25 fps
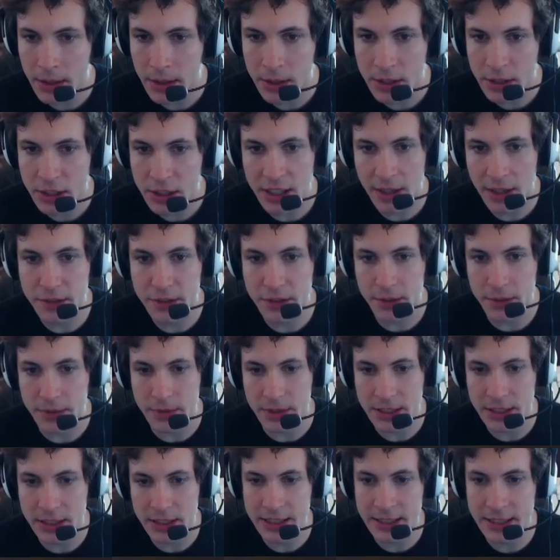Shove some
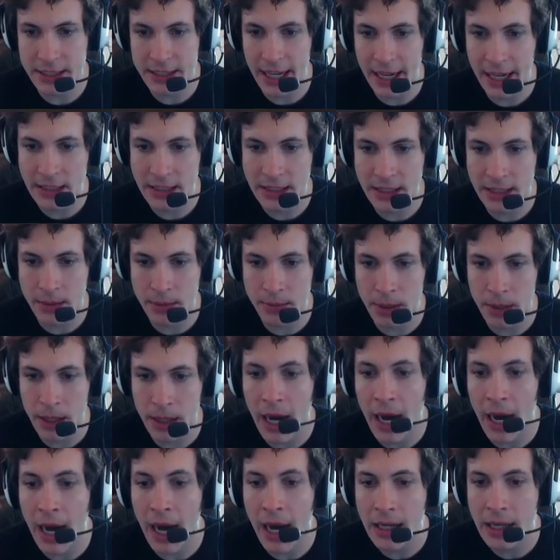sticks in a
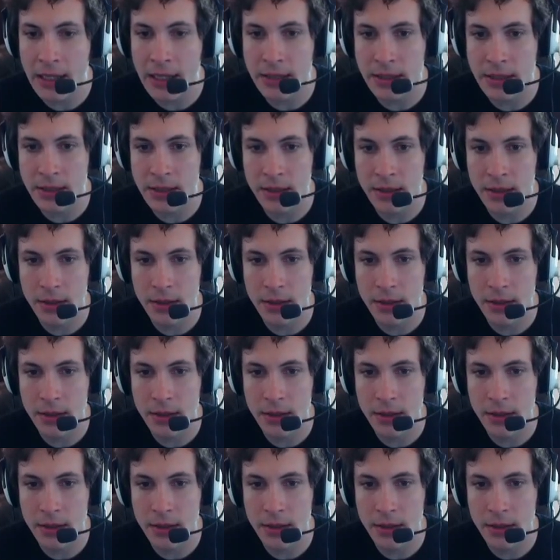box.